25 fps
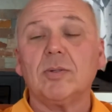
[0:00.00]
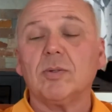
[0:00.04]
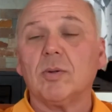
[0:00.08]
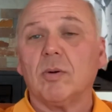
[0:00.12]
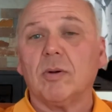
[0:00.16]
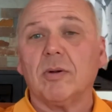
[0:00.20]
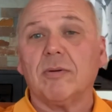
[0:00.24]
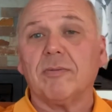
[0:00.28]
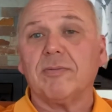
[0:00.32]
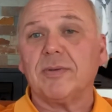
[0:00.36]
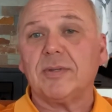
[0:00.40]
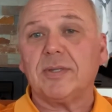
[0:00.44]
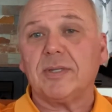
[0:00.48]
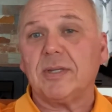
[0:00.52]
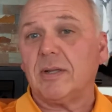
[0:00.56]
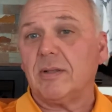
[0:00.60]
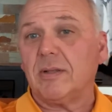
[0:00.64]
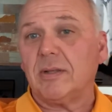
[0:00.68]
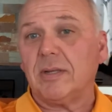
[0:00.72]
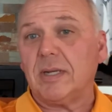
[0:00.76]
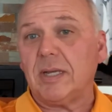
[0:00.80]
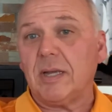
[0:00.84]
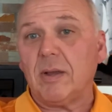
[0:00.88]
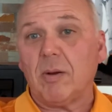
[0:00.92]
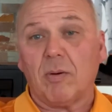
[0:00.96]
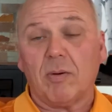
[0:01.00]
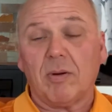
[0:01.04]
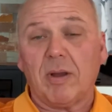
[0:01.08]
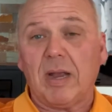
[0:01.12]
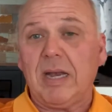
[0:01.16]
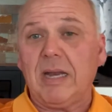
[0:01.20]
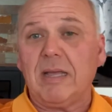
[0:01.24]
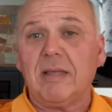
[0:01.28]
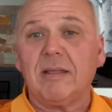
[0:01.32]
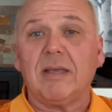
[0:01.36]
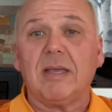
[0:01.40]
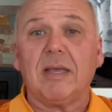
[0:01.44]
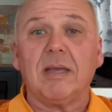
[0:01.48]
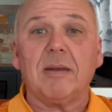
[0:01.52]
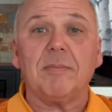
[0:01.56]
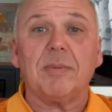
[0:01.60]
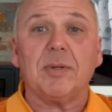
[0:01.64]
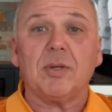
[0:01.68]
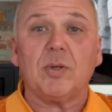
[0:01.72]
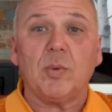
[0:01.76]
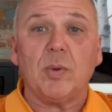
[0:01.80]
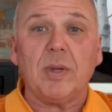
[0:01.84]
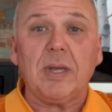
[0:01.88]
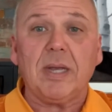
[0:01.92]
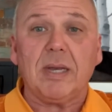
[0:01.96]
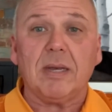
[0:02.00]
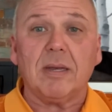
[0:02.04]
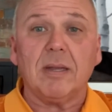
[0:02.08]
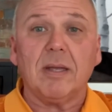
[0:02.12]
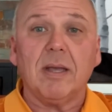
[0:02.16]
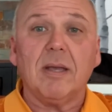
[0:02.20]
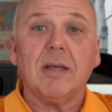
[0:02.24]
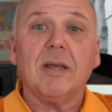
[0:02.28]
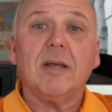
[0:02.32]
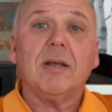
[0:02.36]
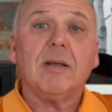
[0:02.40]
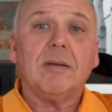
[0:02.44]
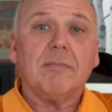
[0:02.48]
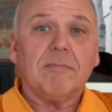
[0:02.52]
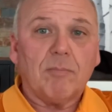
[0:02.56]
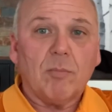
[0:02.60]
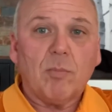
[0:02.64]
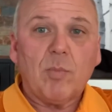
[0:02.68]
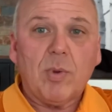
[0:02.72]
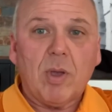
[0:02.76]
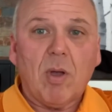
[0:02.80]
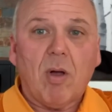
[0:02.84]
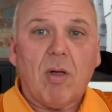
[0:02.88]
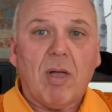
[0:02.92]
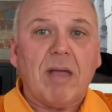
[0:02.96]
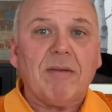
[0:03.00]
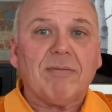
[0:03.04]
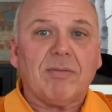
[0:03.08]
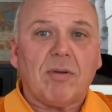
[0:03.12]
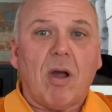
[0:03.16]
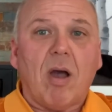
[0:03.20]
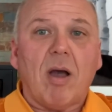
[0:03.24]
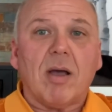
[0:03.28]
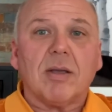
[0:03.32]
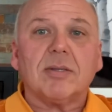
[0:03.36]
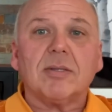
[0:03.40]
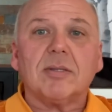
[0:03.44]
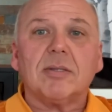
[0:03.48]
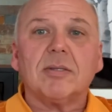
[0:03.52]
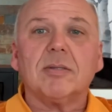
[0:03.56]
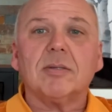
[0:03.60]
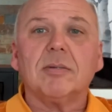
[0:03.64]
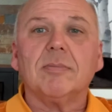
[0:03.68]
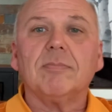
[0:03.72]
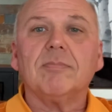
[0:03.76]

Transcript: or a facility or anything in between. We all have costs.